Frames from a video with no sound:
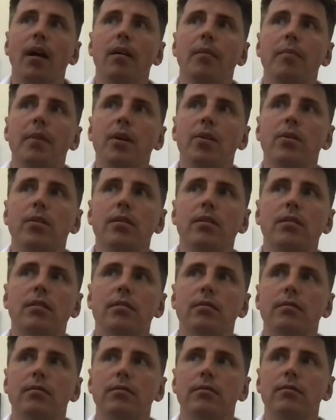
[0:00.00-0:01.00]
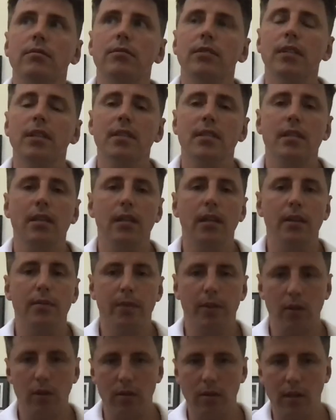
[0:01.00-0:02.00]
because realistically, we're not